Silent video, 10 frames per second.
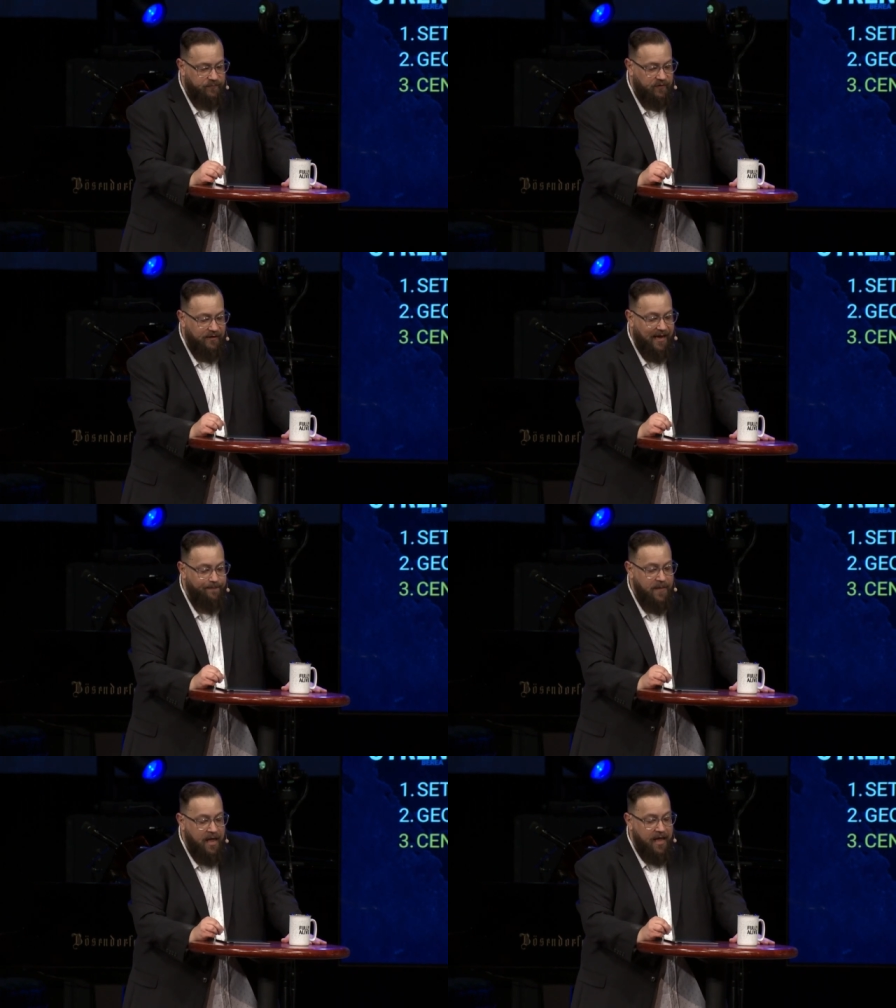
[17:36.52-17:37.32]

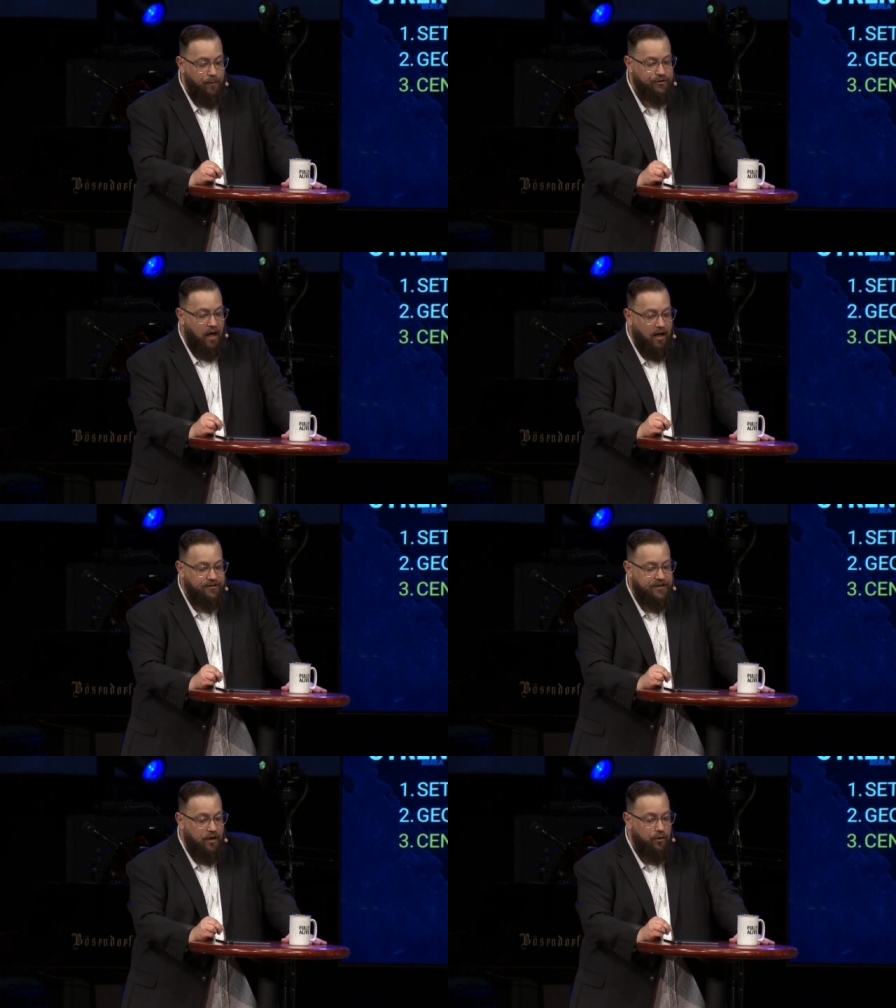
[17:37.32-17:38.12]
Okay? It was
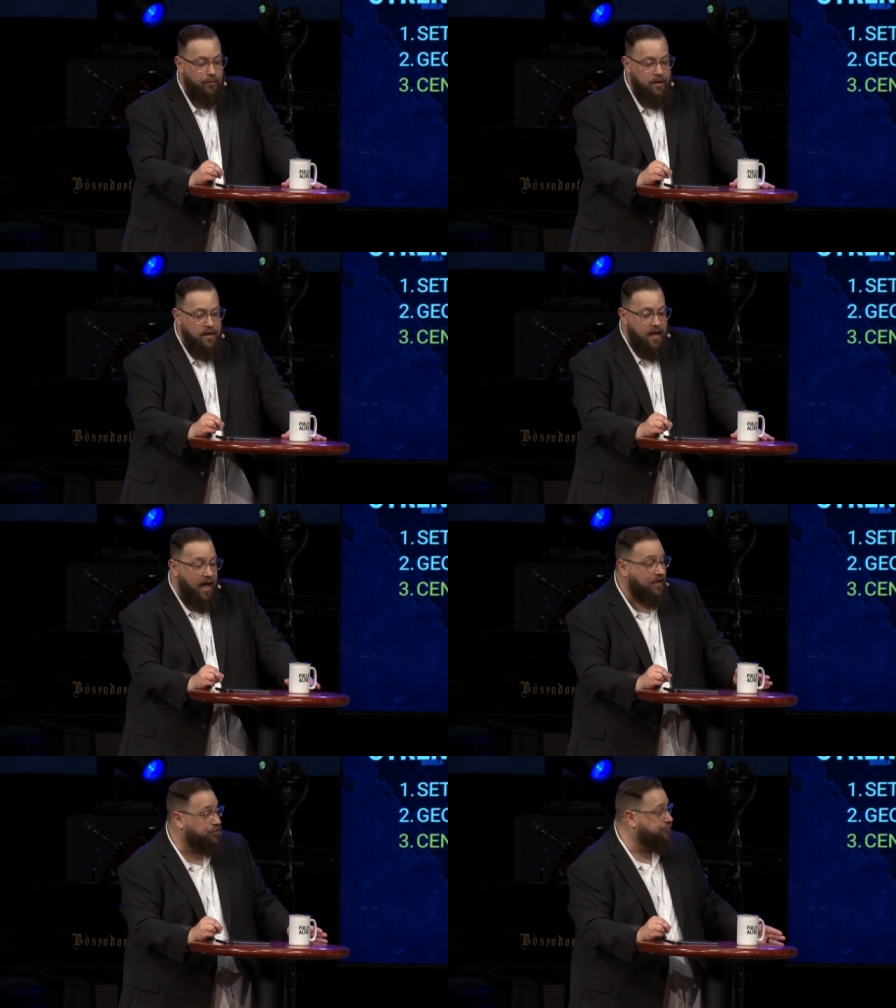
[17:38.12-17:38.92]
also
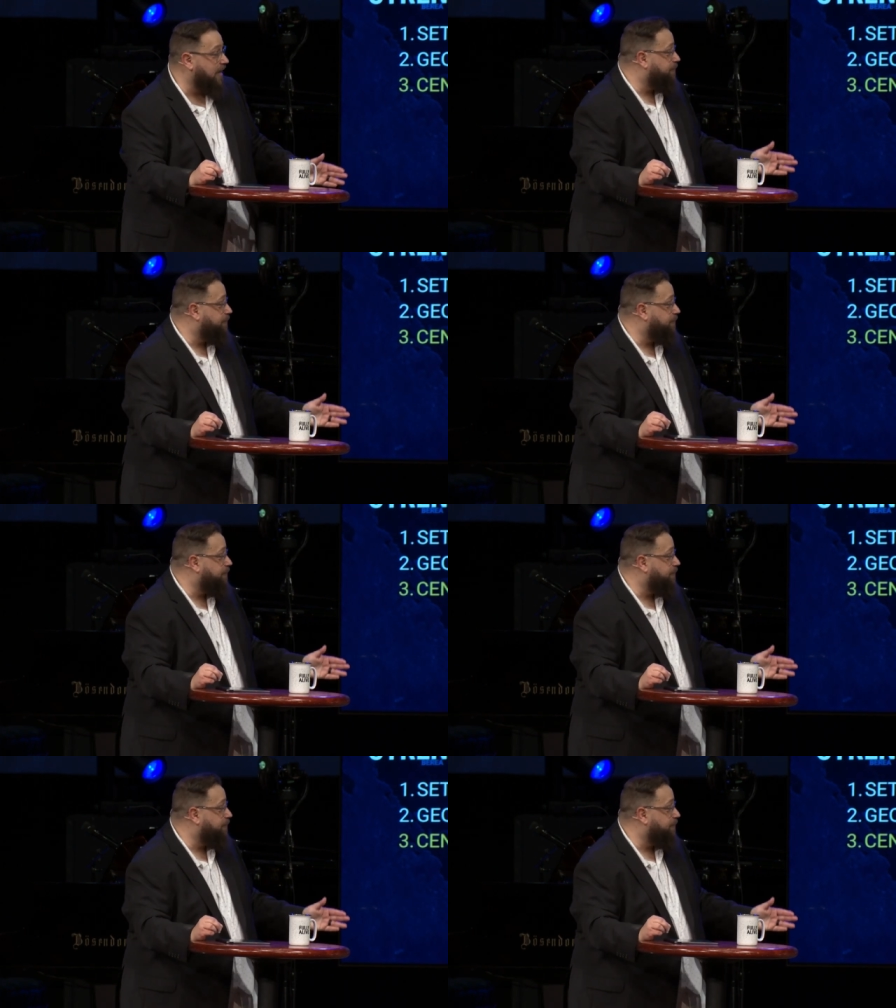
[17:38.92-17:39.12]
uh, strength